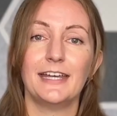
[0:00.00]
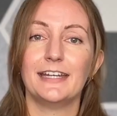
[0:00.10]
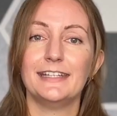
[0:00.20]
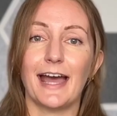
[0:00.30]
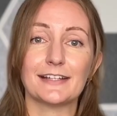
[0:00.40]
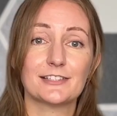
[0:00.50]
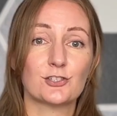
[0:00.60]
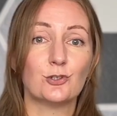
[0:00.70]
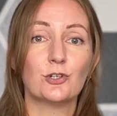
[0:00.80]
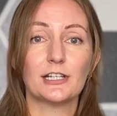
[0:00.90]
Next,
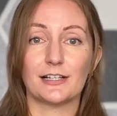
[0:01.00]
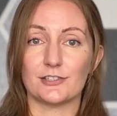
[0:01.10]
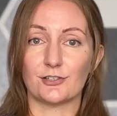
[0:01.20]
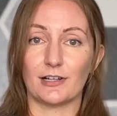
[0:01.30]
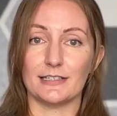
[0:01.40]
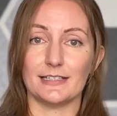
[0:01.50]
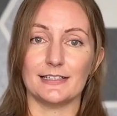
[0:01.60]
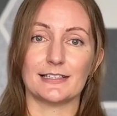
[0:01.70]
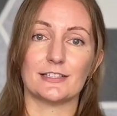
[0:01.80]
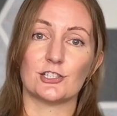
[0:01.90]
organise your
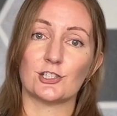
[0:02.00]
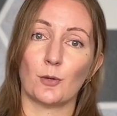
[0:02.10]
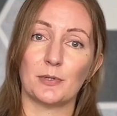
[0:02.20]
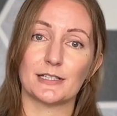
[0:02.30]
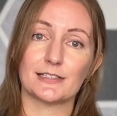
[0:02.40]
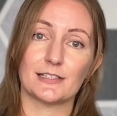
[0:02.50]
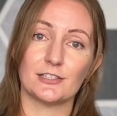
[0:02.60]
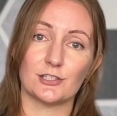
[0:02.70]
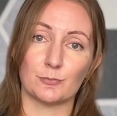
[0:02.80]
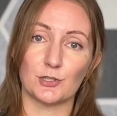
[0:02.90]
ideas into topics and
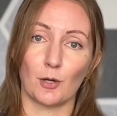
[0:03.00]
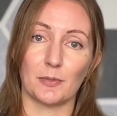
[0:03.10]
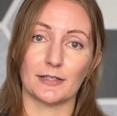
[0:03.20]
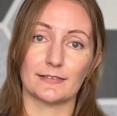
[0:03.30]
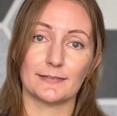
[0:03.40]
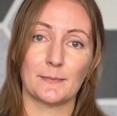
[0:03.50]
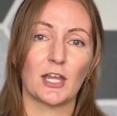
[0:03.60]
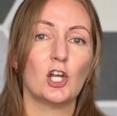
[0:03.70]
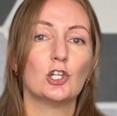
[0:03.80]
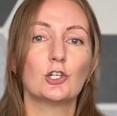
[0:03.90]
subtopics.
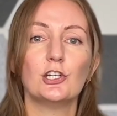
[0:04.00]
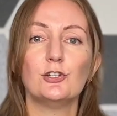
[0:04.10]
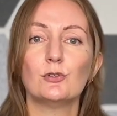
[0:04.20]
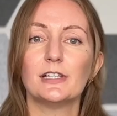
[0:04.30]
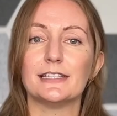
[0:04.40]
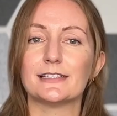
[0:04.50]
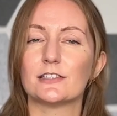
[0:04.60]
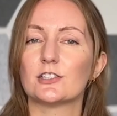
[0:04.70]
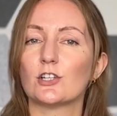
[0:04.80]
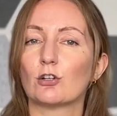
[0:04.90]
Look at your list
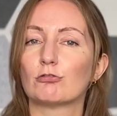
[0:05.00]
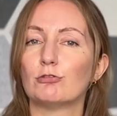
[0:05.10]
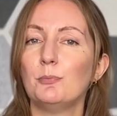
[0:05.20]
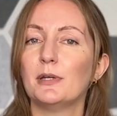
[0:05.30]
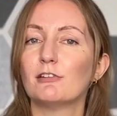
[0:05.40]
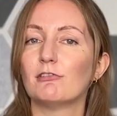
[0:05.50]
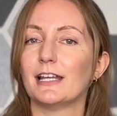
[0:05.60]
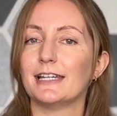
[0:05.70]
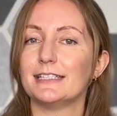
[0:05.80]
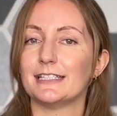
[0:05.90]
and start grouping
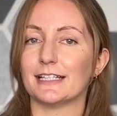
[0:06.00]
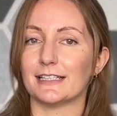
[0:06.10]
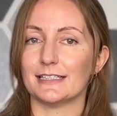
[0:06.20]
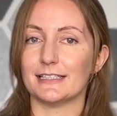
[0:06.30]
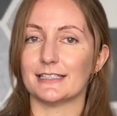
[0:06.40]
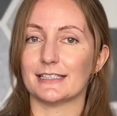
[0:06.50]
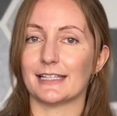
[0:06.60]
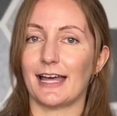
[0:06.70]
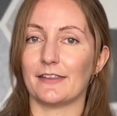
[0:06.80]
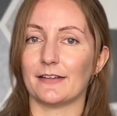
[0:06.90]
related ideas
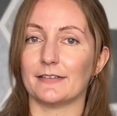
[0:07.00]
together.